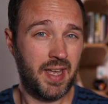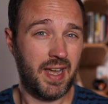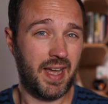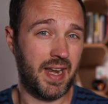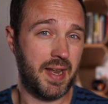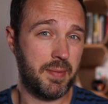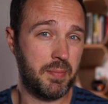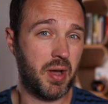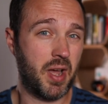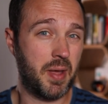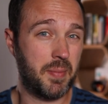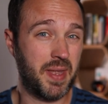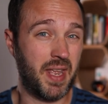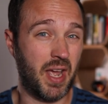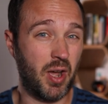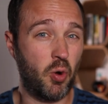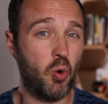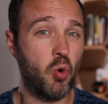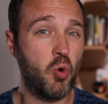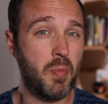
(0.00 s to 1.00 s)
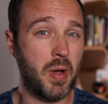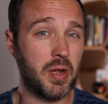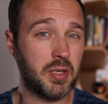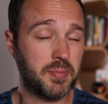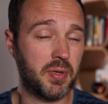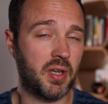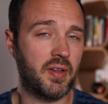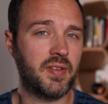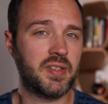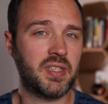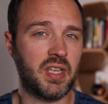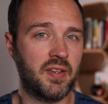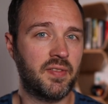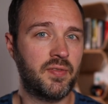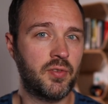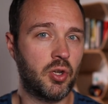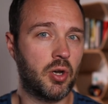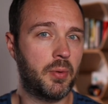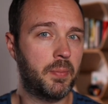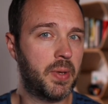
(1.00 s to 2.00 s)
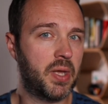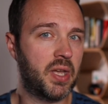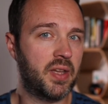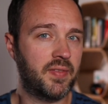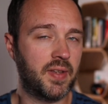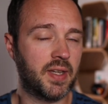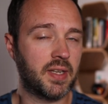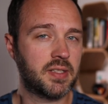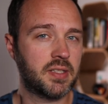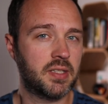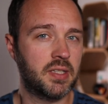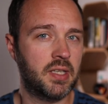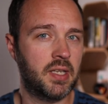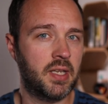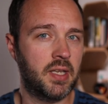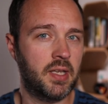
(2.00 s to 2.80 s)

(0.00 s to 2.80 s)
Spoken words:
And it might be almost perfect, if not perfect.